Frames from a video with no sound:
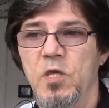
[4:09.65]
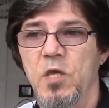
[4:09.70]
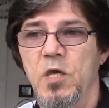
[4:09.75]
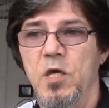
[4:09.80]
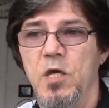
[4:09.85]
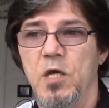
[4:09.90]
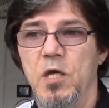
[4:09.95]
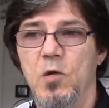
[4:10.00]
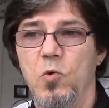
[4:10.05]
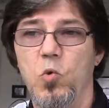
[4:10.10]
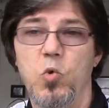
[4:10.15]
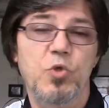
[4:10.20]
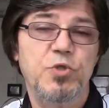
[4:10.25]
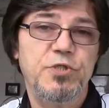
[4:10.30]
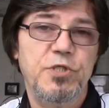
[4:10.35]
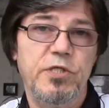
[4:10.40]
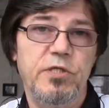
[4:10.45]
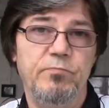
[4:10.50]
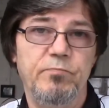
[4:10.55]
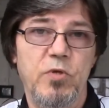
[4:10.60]
or
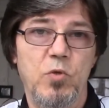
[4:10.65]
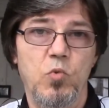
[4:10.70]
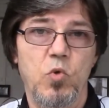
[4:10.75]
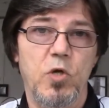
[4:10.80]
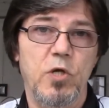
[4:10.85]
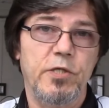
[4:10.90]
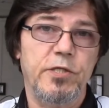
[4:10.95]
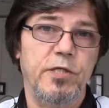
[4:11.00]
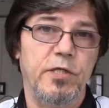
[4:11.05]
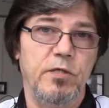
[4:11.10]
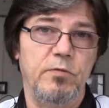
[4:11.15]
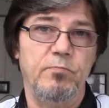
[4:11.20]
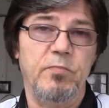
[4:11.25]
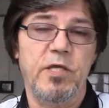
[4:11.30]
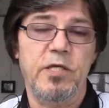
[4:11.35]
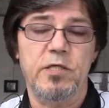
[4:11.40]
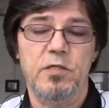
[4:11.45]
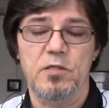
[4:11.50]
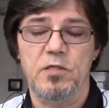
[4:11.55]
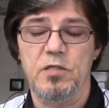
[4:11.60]
she can be working and
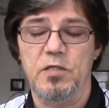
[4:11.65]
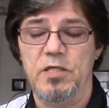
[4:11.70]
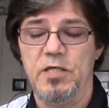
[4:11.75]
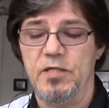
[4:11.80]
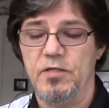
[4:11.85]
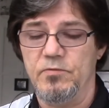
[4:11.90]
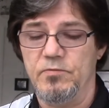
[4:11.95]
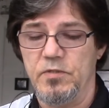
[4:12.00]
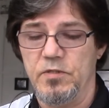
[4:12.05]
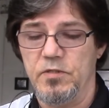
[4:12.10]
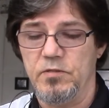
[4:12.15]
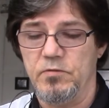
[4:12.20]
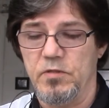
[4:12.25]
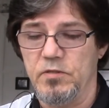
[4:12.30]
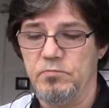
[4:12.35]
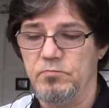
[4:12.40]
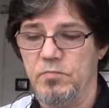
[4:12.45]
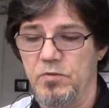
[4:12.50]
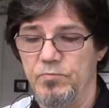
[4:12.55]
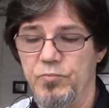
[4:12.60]
making
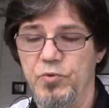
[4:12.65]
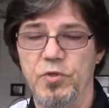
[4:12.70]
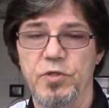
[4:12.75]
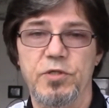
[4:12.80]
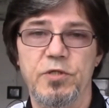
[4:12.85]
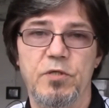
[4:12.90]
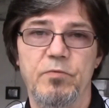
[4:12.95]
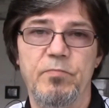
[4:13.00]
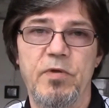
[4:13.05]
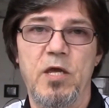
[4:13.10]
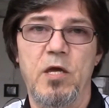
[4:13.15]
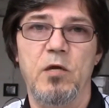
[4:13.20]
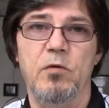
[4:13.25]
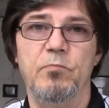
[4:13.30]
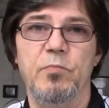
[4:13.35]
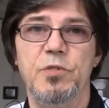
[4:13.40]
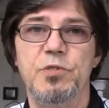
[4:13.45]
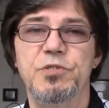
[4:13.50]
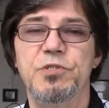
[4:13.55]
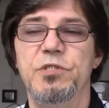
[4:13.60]
a pretty good amount,
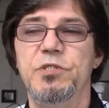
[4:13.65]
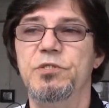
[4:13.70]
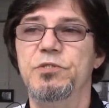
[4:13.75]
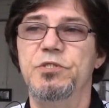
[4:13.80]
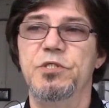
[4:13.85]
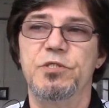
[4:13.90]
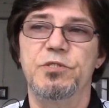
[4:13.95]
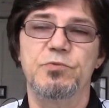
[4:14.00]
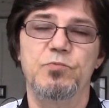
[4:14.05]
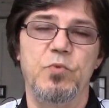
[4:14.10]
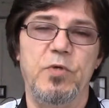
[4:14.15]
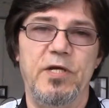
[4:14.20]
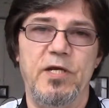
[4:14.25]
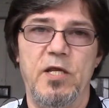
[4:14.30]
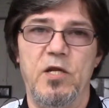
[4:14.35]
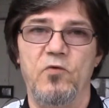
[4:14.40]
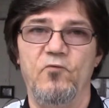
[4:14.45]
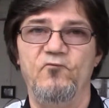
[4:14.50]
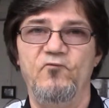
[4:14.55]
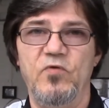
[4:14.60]
but she just ran
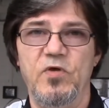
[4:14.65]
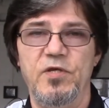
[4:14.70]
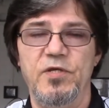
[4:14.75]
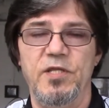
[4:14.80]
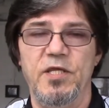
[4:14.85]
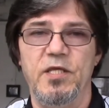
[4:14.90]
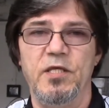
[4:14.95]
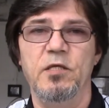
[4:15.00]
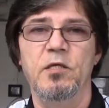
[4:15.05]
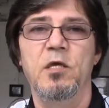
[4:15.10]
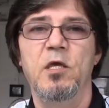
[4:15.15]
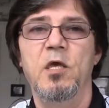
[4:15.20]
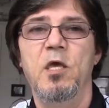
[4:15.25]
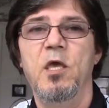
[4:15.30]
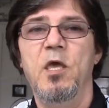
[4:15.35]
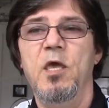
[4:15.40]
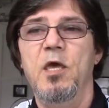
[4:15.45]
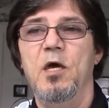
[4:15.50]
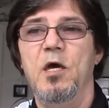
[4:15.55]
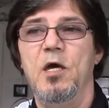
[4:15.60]
out of funding
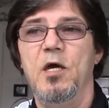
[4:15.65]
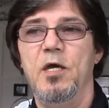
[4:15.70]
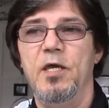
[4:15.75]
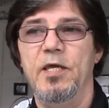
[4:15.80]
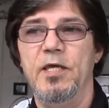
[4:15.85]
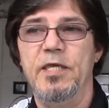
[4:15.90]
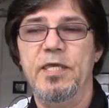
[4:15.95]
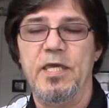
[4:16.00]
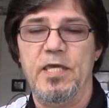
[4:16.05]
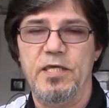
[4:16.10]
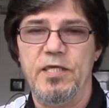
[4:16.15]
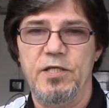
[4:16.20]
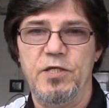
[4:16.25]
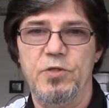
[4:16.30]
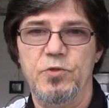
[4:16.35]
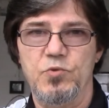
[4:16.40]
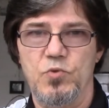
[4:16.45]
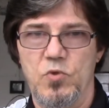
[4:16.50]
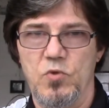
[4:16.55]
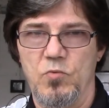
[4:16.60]
and can't get
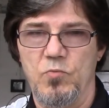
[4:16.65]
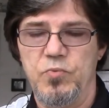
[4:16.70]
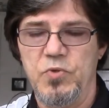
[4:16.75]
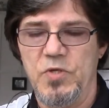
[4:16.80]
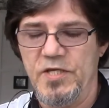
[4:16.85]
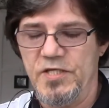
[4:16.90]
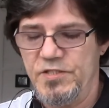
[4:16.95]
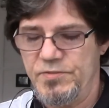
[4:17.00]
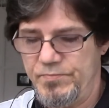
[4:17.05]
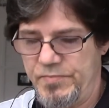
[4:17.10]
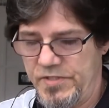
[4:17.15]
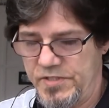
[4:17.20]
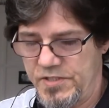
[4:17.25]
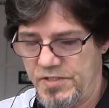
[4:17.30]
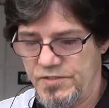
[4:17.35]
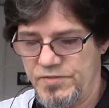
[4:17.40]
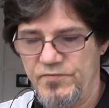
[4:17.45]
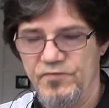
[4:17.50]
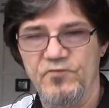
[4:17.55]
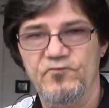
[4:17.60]
into her own place
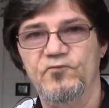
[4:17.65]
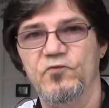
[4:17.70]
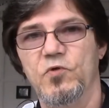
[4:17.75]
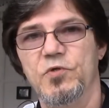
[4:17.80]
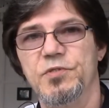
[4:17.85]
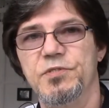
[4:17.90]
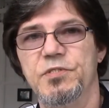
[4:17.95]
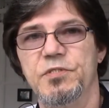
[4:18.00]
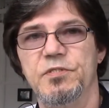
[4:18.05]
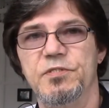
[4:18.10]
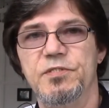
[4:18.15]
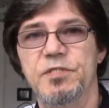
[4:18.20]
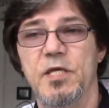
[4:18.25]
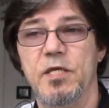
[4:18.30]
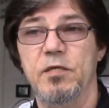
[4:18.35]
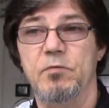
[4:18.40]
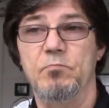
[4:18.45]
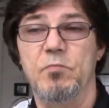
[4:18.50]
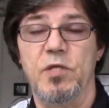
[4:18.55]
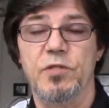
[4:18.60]
because of the first and
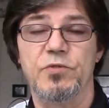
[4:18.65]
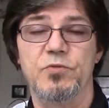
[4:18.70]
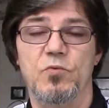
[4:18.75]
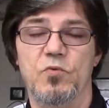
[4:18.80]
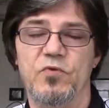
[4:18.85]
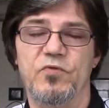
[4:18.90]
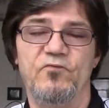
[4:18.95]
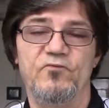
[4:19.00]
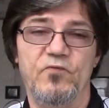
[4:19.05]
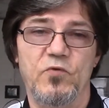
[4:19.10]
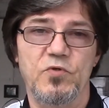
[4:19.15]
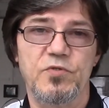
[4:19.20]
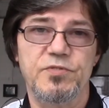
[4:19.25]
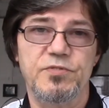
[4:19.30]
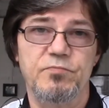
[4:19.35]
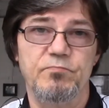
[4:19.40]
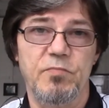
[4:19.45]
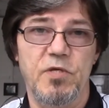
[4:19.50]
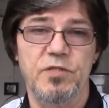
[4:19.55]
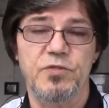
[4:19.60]
second month, or the first
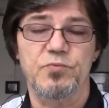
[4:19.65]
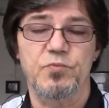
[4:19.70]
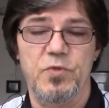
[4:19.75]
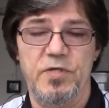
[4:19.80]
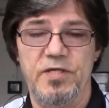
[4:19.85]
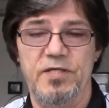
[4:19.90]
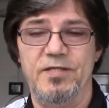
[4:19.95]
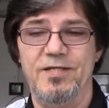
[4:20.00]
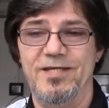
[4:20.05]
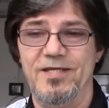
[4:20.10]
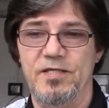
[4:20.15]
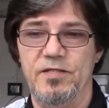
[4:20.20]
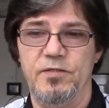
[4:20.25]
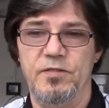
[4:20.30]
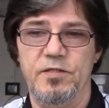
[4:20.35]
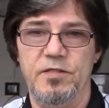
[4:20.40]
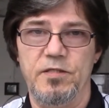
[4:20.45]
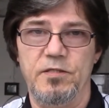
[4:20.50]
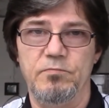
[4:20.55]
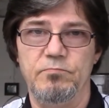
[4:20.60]
month's rent and
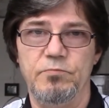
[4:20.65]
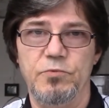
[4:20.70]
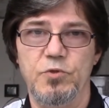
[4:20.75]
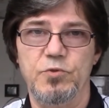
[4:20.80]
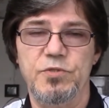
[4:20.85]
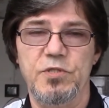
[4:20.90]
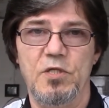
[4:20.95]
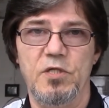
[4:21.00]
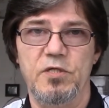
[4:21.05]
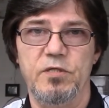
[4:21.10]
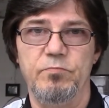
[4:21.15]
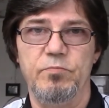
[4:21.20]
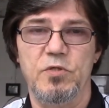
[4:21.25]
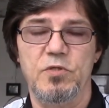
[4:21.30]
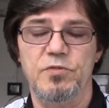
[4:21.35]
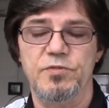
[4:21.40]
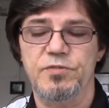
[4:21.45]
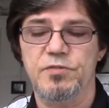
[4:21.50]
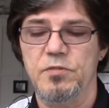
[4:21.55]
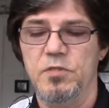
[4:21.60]
the utility
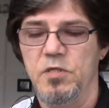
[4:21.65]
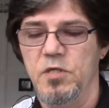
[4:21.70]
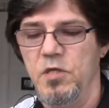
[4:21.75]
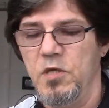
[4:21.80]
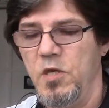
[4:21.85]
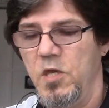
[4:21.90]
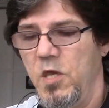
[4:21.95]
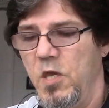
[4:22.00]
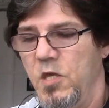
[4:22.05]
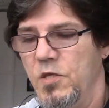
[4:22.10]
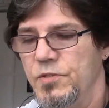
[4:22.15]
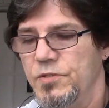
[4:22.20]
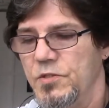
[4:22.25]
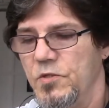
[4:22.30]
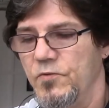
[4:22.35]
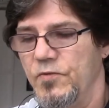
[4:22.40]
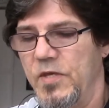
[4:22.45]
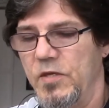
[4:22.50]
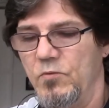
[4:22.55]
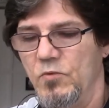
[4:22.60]
bills.
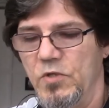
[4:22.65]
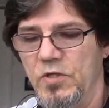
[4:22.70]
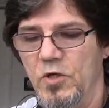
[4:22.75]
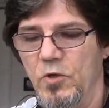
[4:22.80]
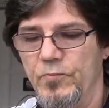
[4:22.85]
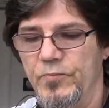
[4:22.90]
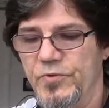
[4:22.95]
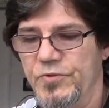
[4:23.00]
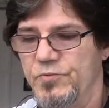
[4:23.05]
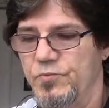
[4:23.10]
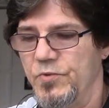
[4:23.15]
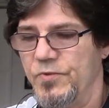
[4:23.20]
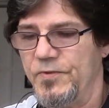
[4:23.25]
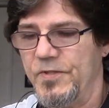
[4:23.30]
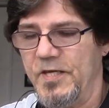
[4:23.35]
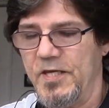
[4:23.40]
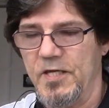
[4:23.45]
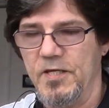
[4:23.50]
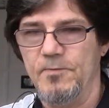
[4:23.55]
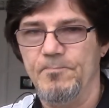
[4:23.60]
So they will help us with
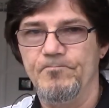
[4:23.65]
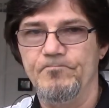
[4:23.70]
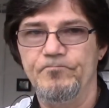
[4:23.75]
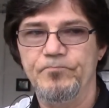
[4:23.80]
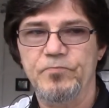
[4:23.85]
that.